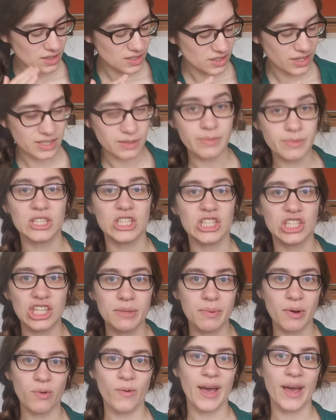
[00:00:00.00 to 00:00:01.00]
So it's a much
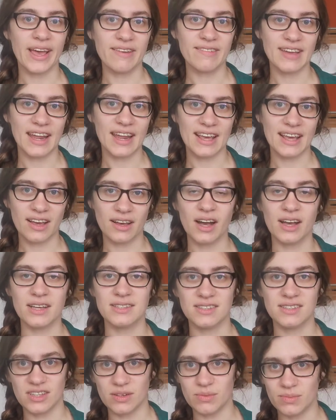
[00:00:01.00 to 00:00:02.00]
cheaper way of getting a
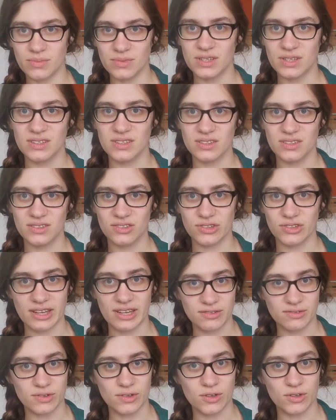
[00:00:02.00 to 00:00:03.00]
custom
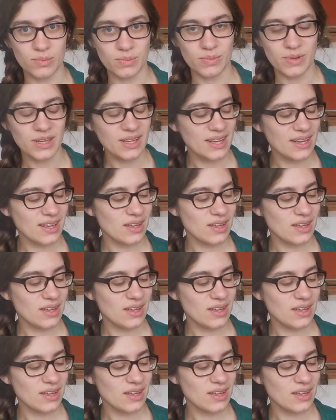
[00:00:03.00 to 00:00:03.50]
dress form,